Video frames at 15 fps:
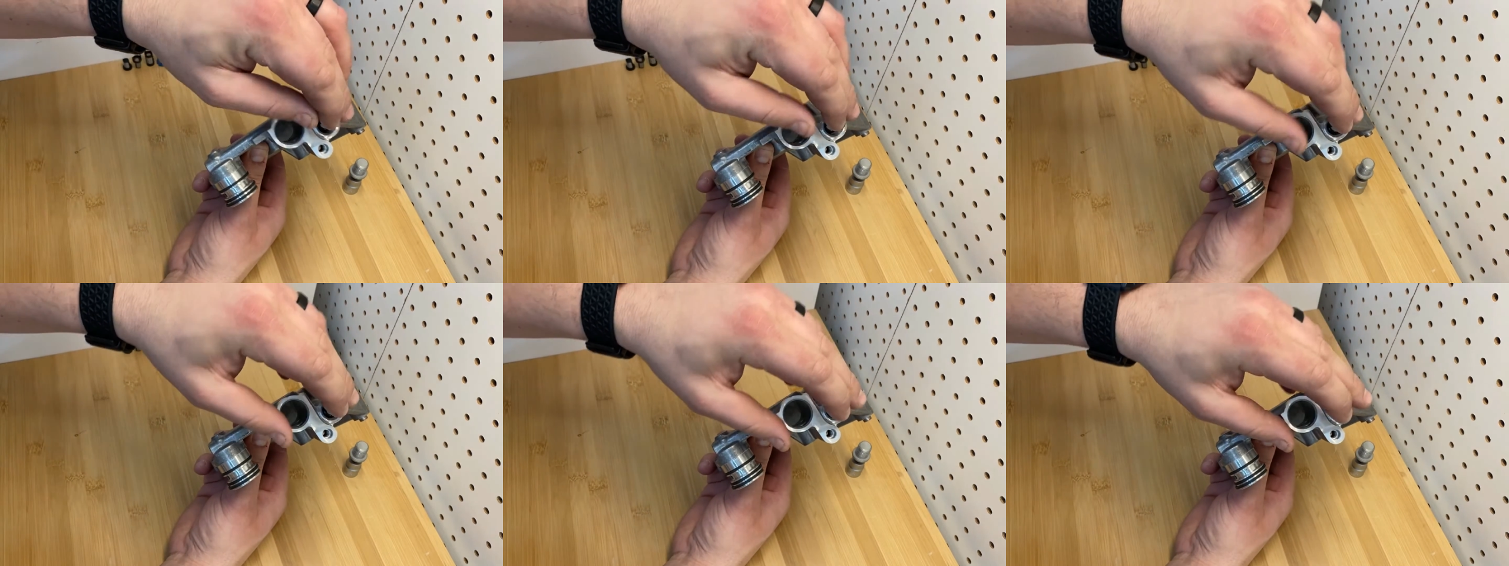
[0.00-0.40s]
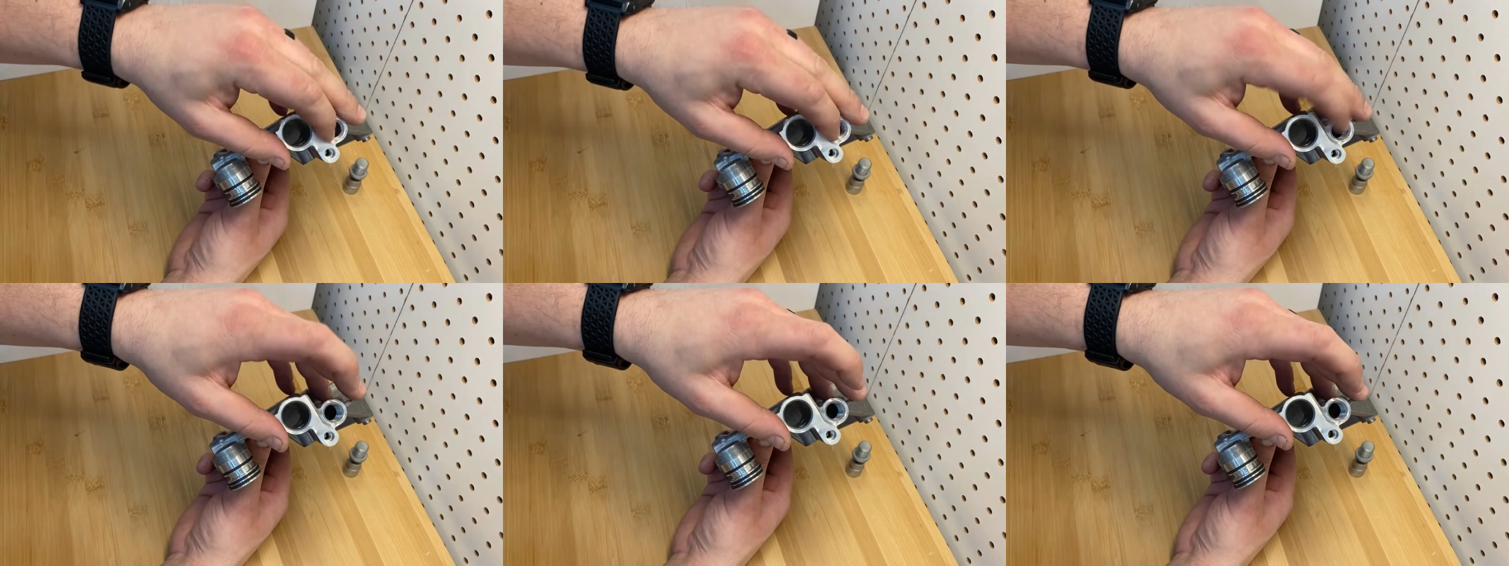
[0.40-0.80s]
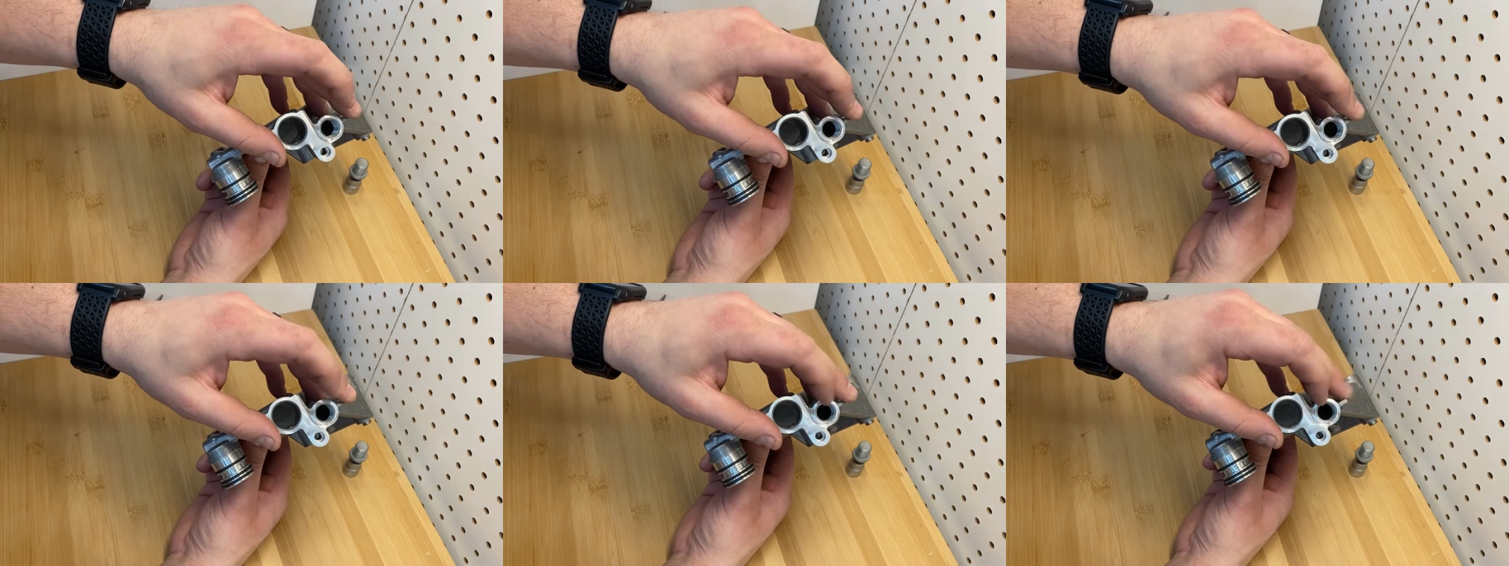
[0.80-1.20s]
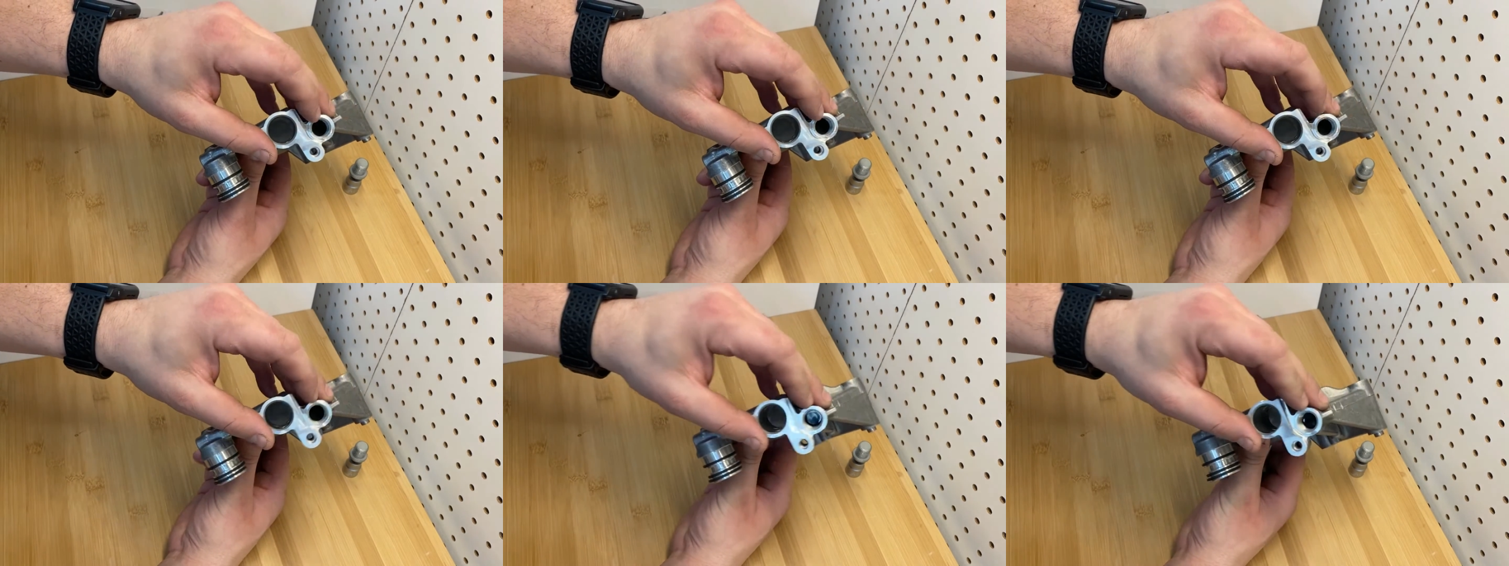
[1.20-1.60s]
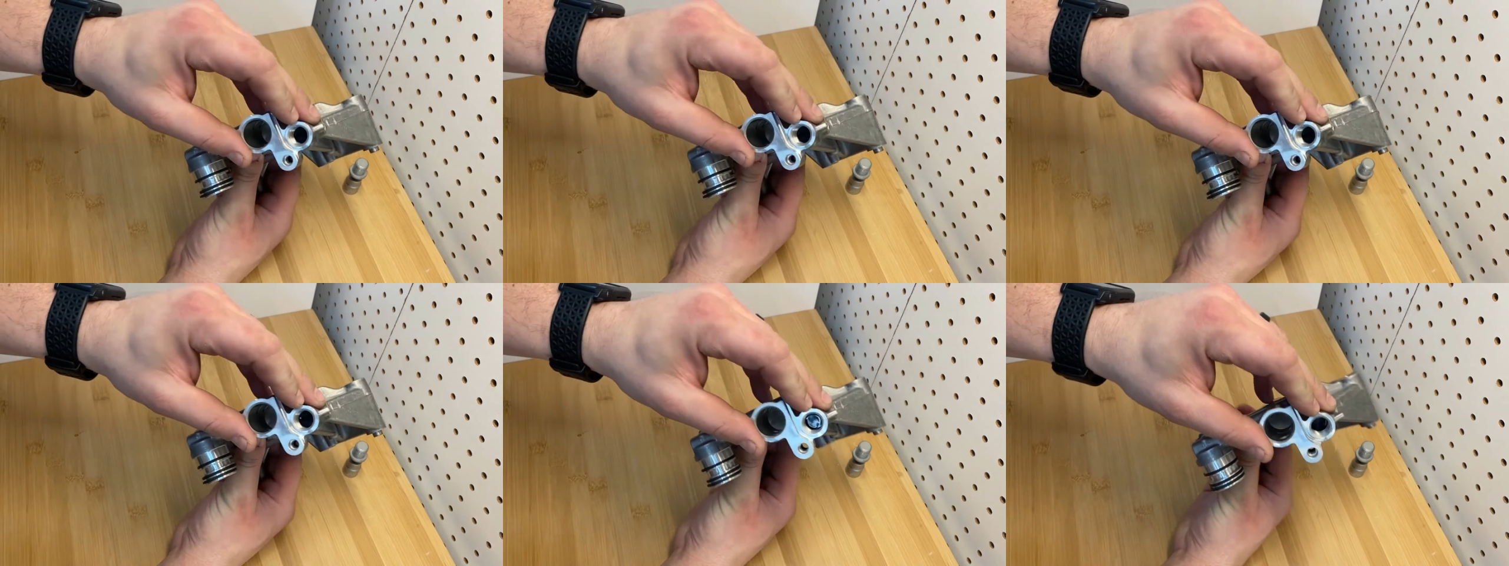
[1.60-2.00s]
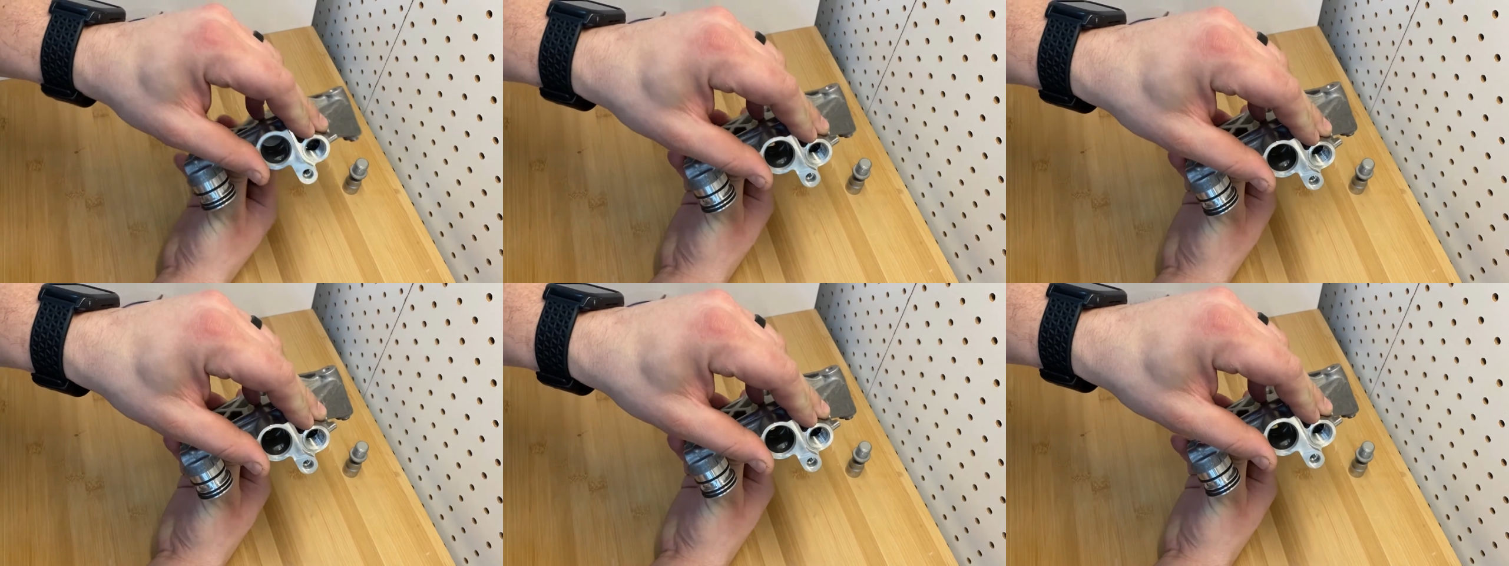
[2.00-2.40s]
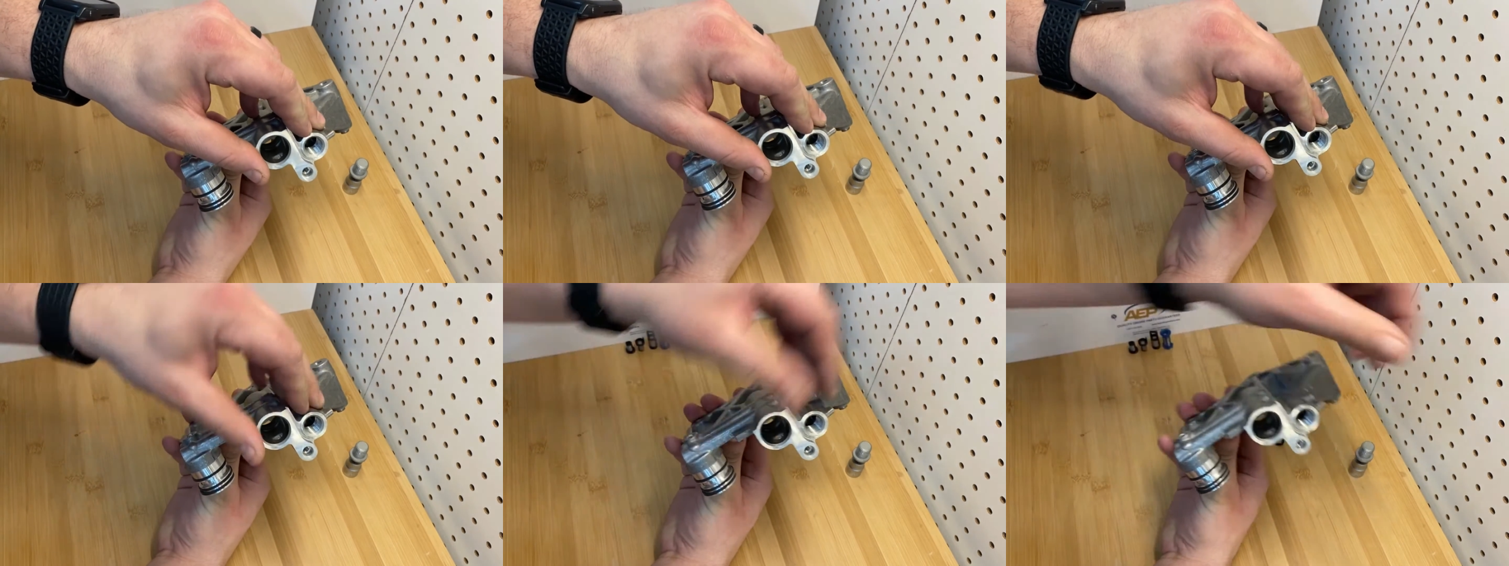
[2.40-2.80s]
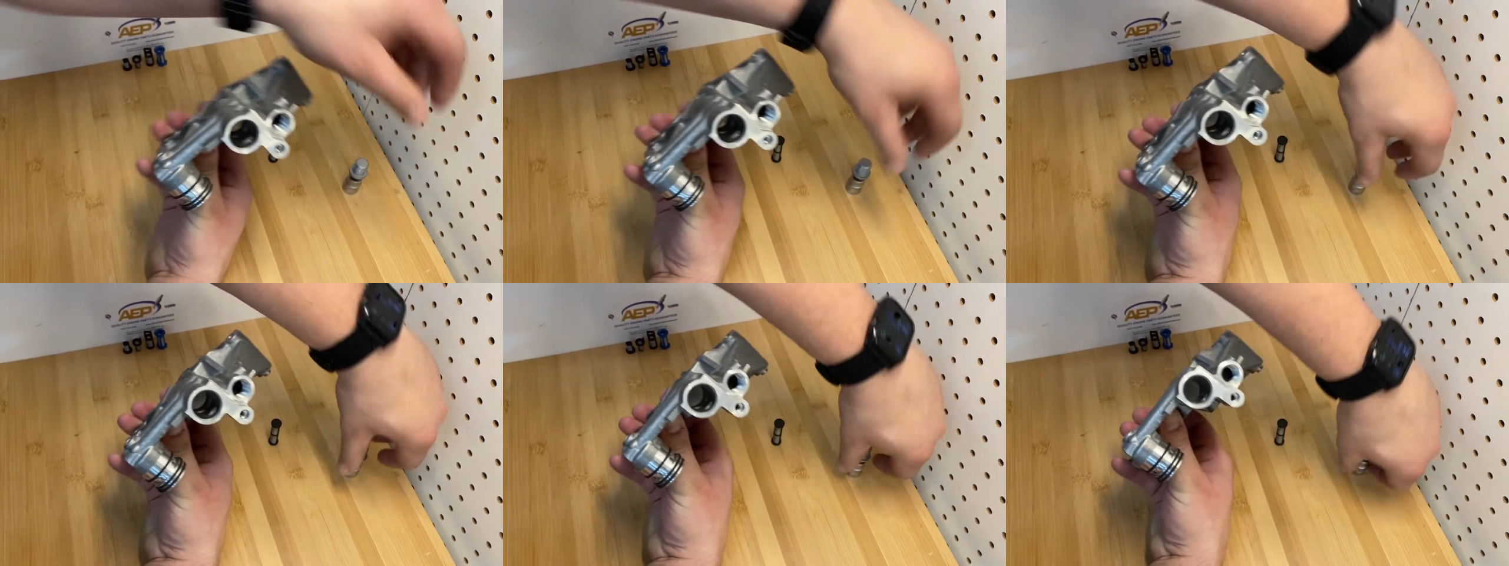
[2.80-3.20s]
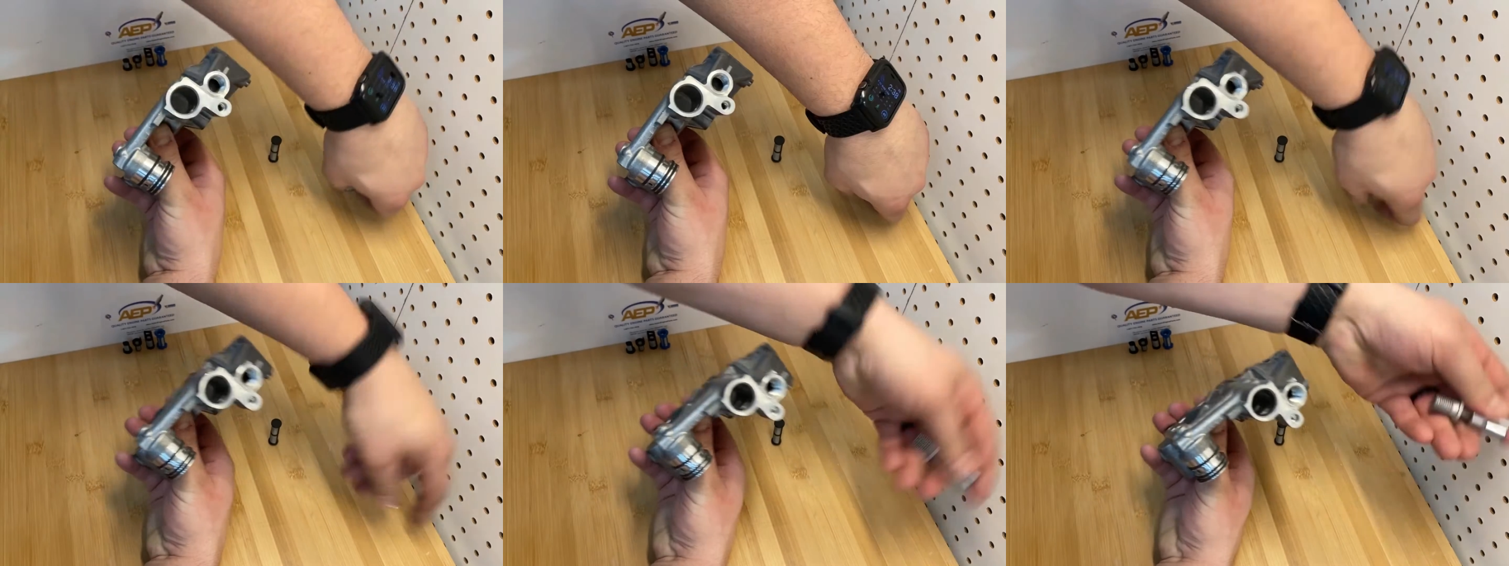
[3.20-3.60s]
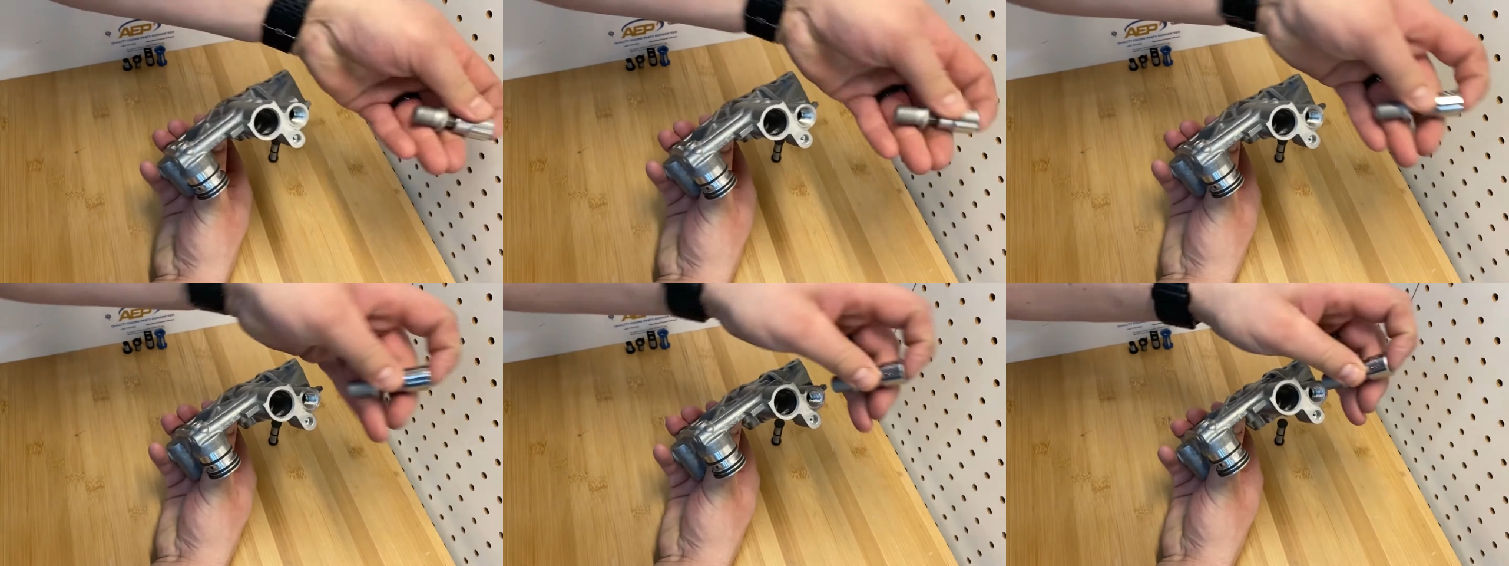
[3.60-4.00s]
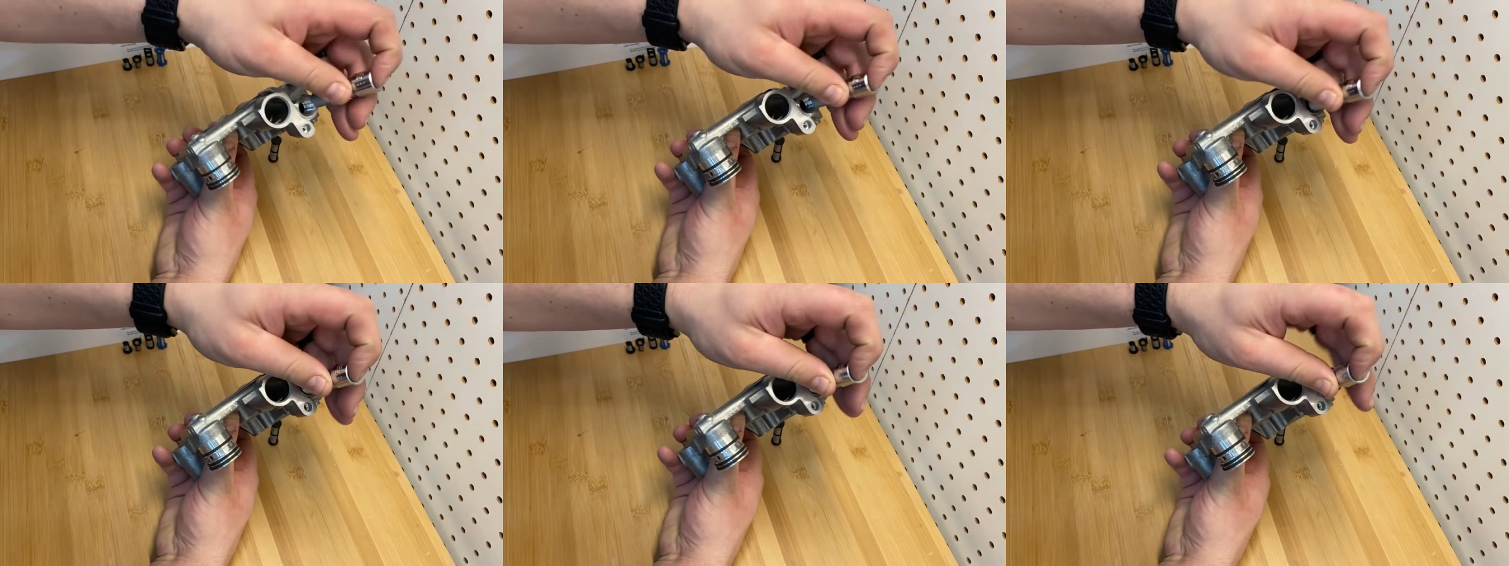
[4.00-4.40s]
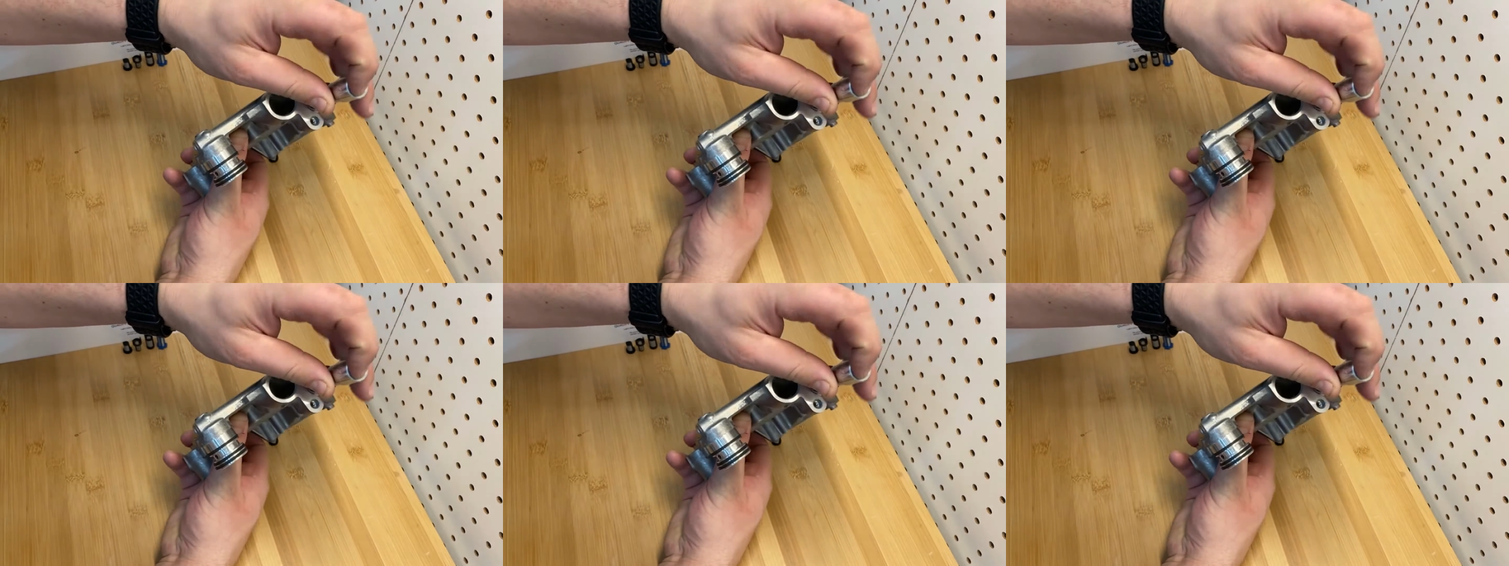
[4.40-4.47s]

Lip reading: (no speaker visible)